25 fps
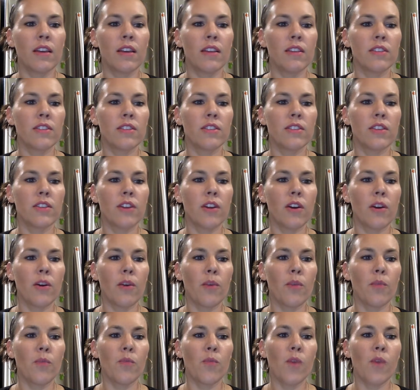
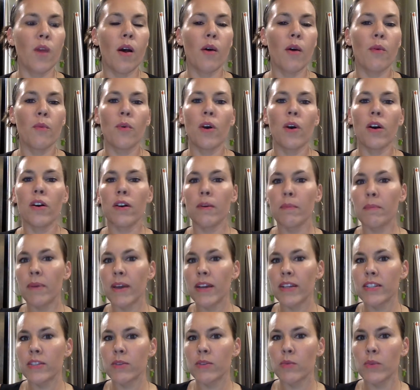So welcome
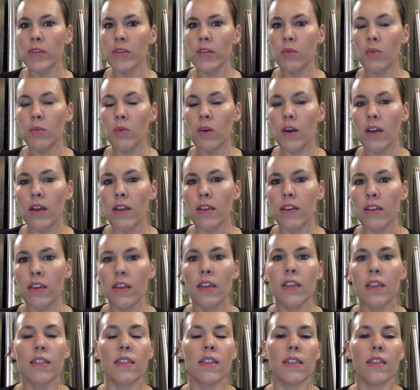back to week 1.
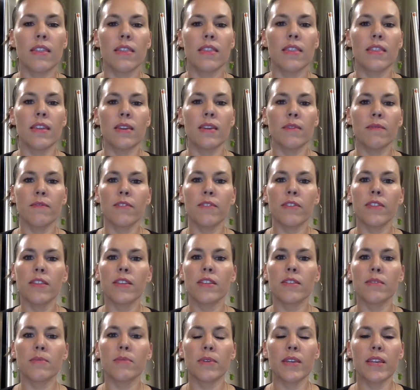The theme for
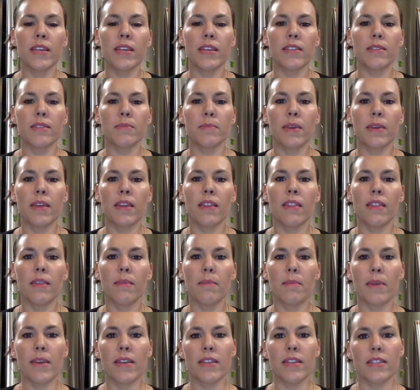this week has been the
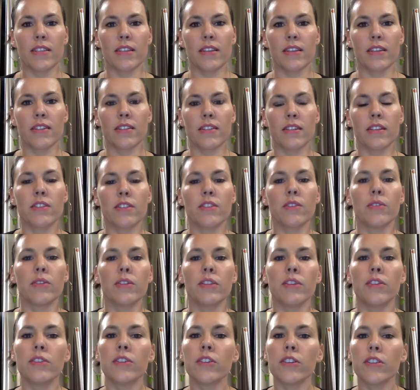basics. So a
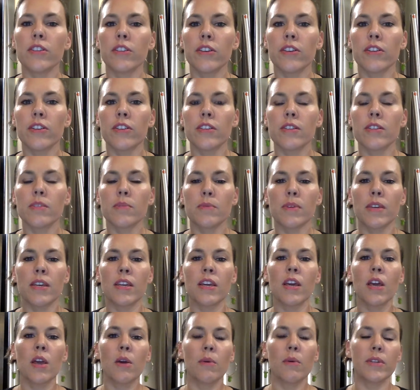little earlier this
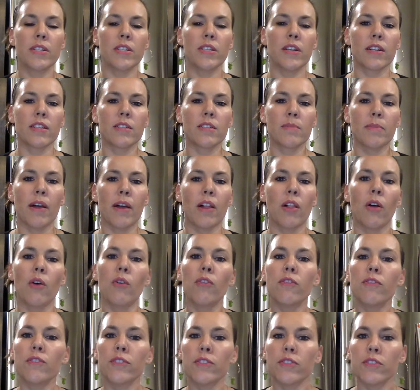week we talked about
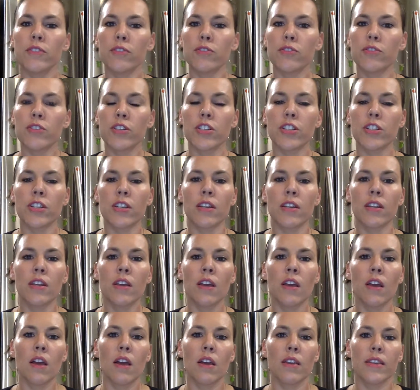whole food nutrition.
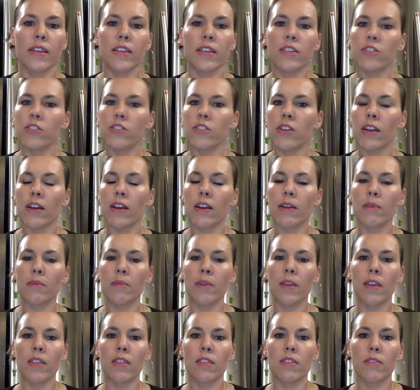Yesterday I
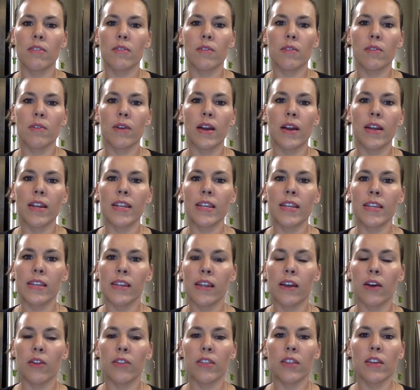ran through how to eat
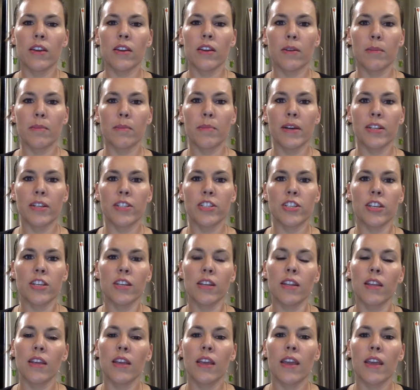healthy on a budget,
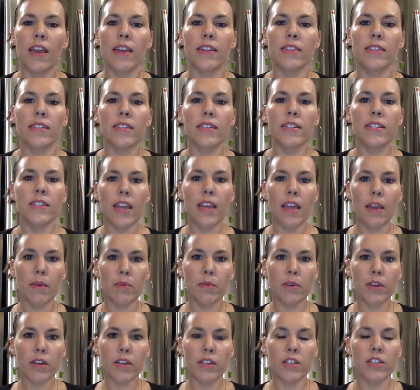and today
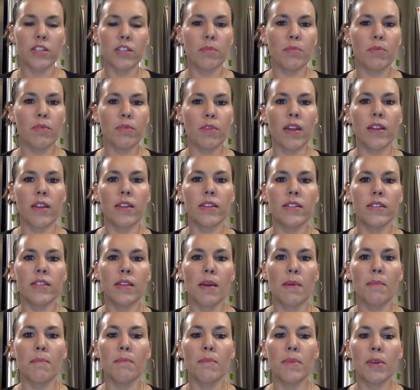we're going to jump right into
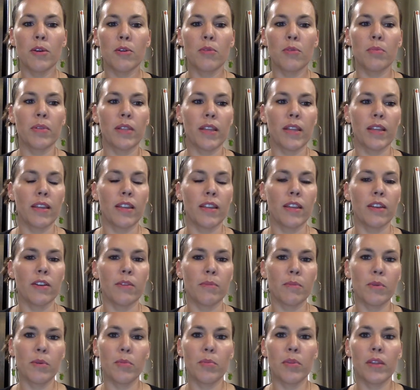meal planning or
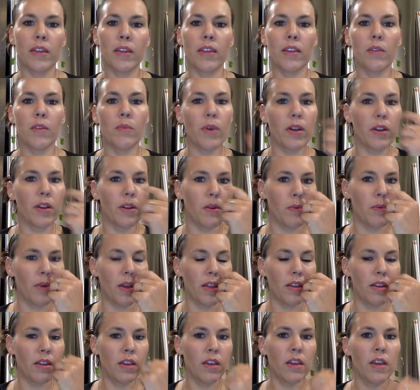meal planning
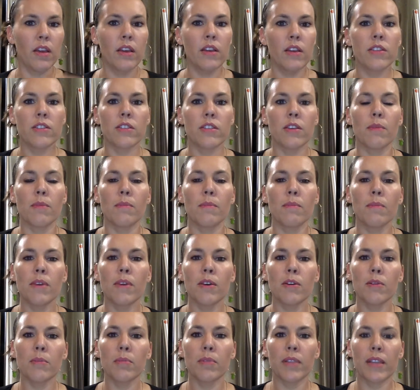101. So
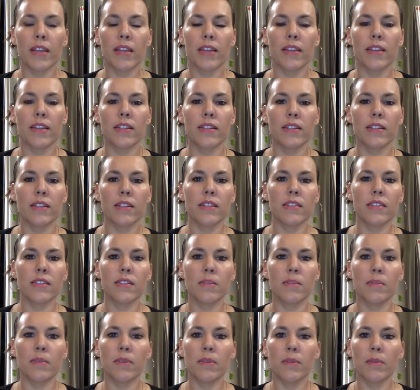meal planning tends to
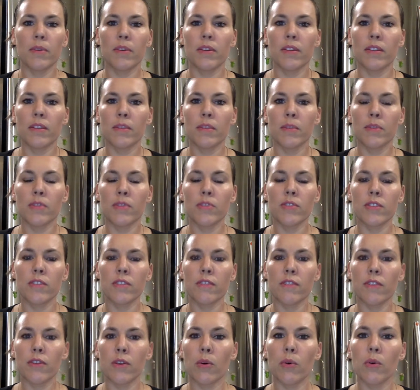be one of the most
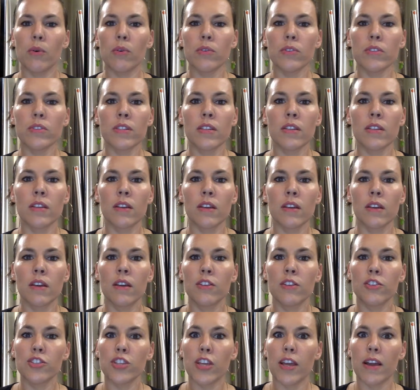difficult
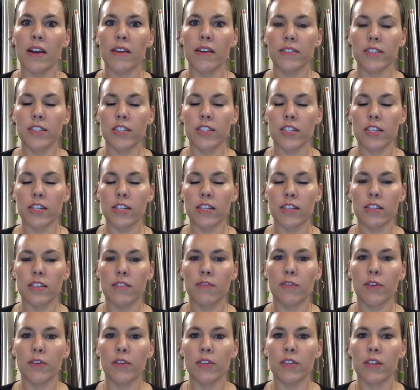challenges
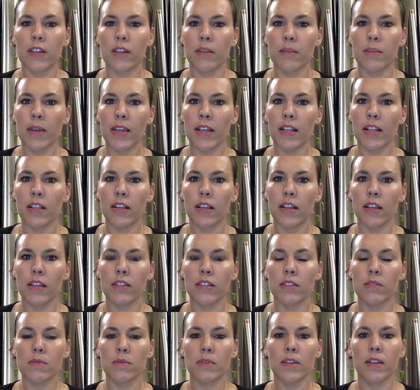for a lot of my
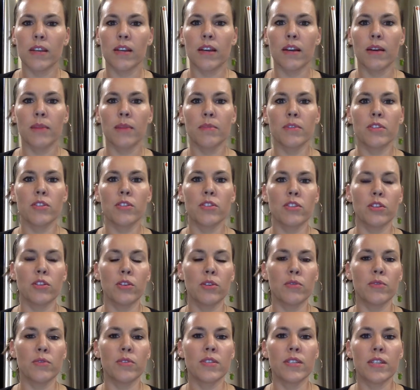clients when it comes
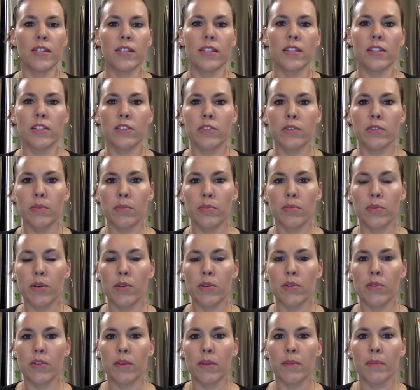to sticking to a
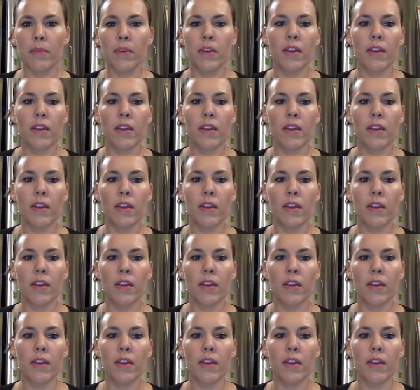program.